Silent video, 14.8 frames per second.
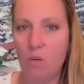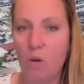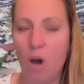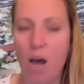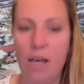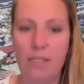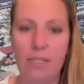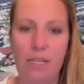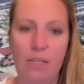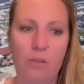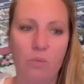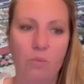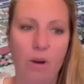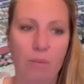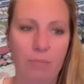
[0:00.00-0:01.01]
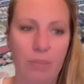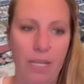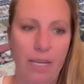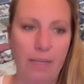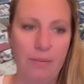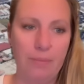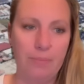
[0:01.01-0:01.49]
causing
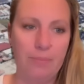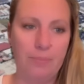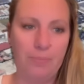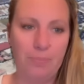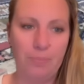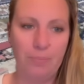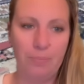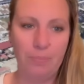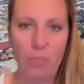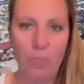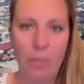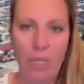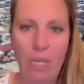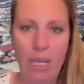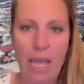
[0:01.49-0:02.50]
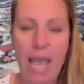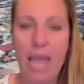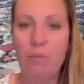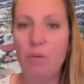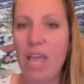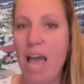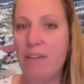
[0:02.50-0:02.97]
rumbling
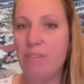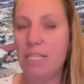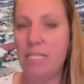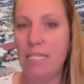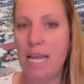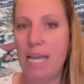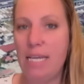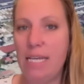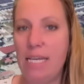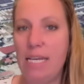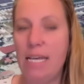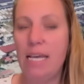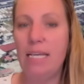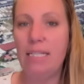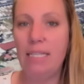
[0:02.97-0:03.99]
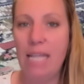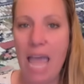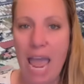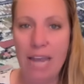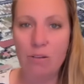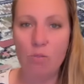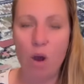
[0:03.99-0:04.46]
and we have a steady
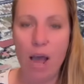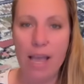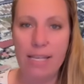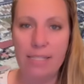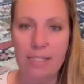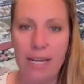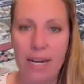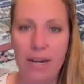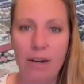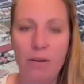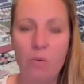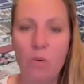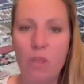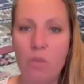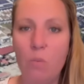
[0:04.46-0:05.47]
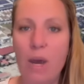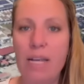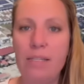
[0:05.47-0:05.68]
land rise there with one